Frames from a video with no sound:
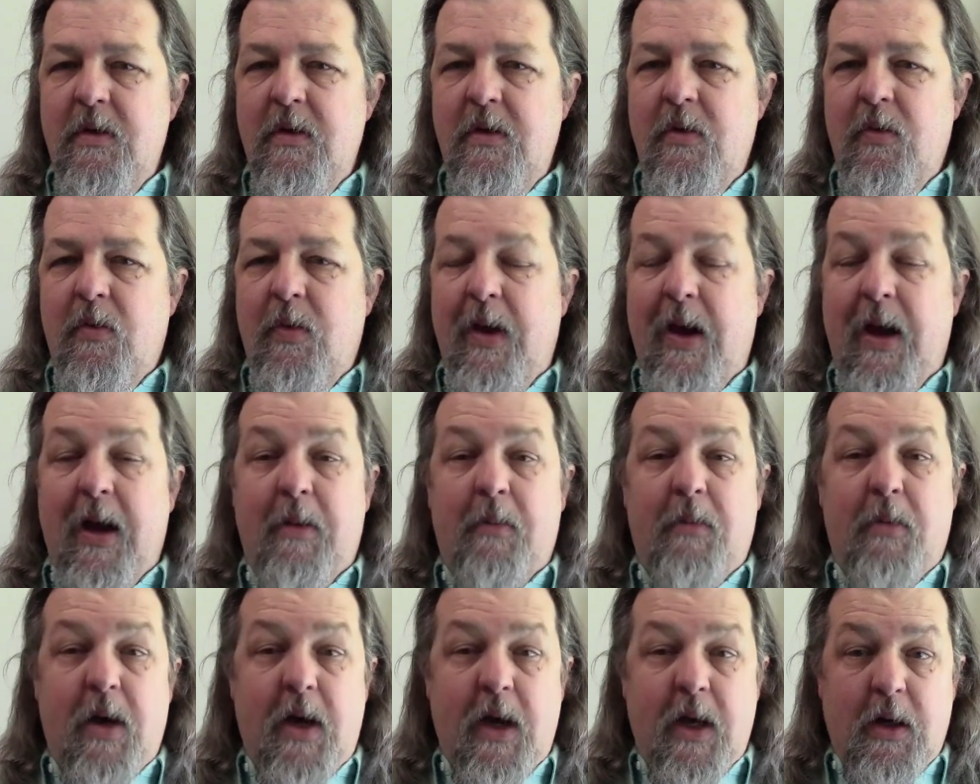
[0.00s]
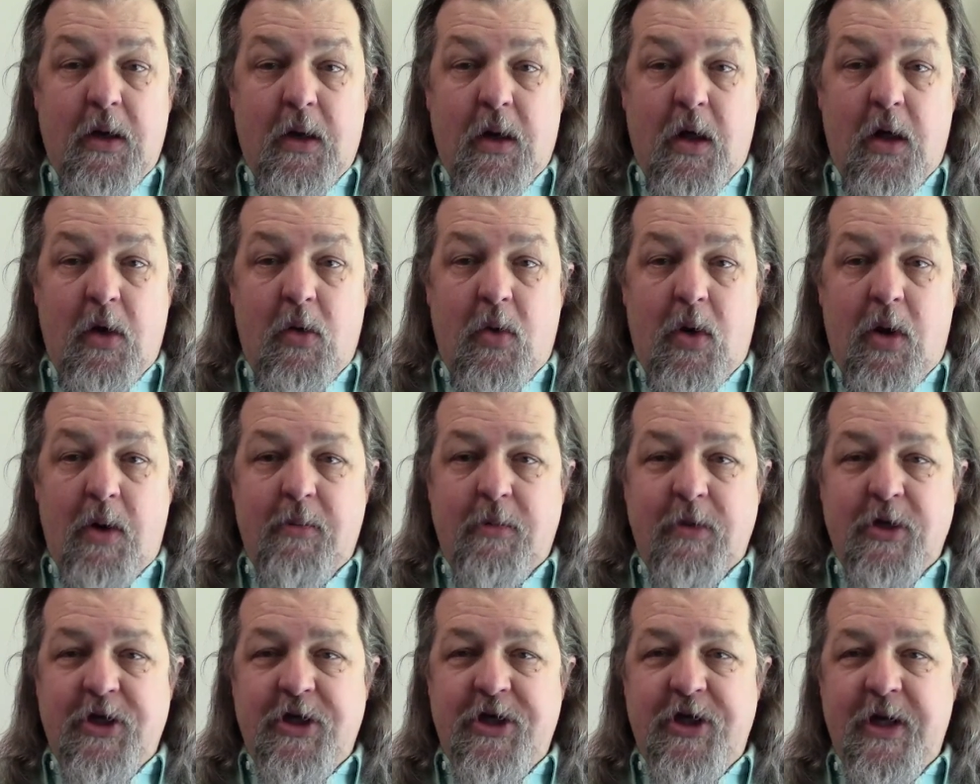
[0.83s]
when I'm running low on
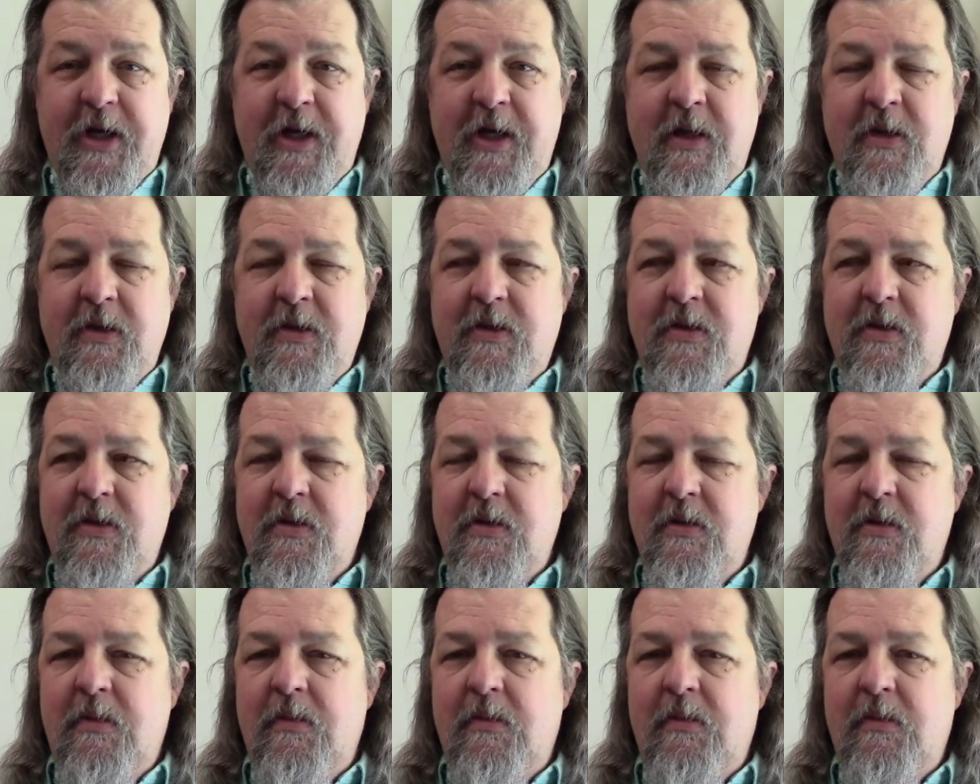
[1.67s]
machines,